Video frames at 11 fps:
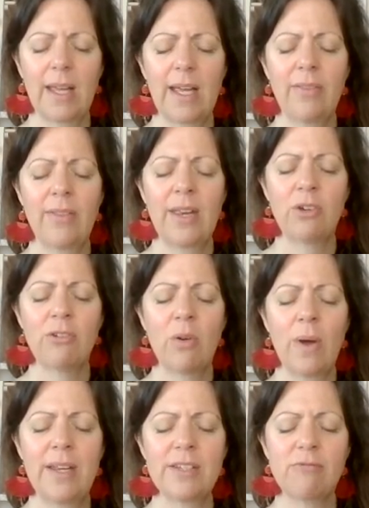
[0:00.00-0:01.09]
And then your
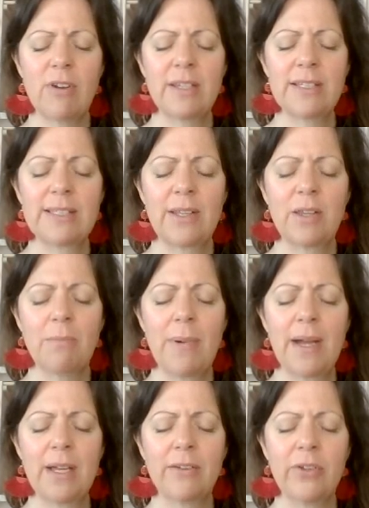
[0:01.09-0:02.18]
awareness runs down the
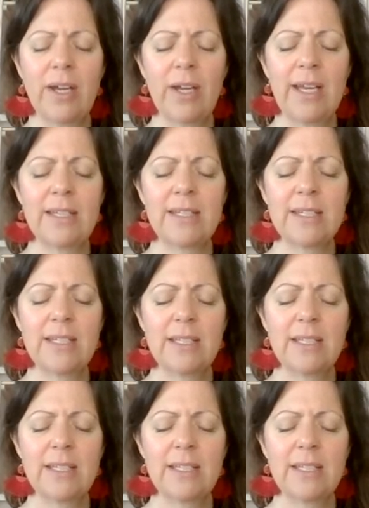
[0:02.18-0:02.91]
back of your head.